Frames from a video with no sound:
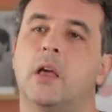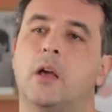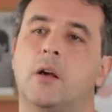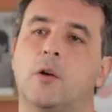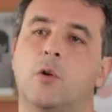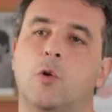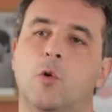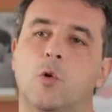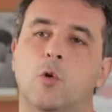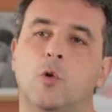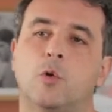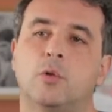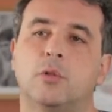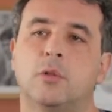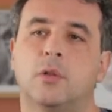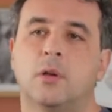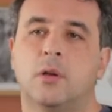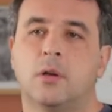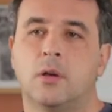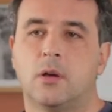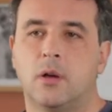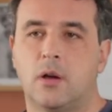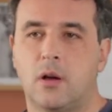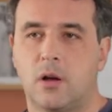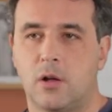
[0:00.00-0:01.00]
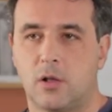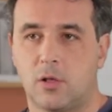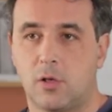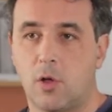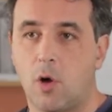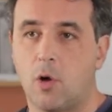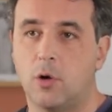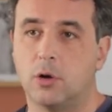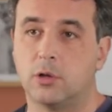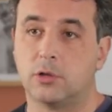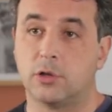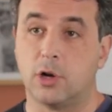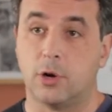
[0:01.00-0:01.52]
a good
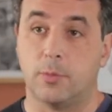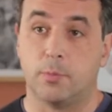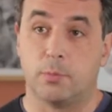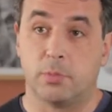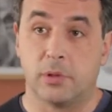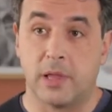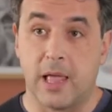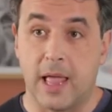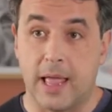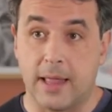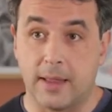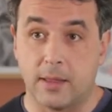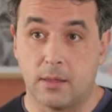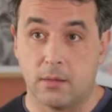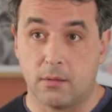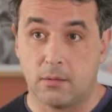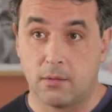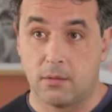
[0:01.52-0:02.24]
long-term plan.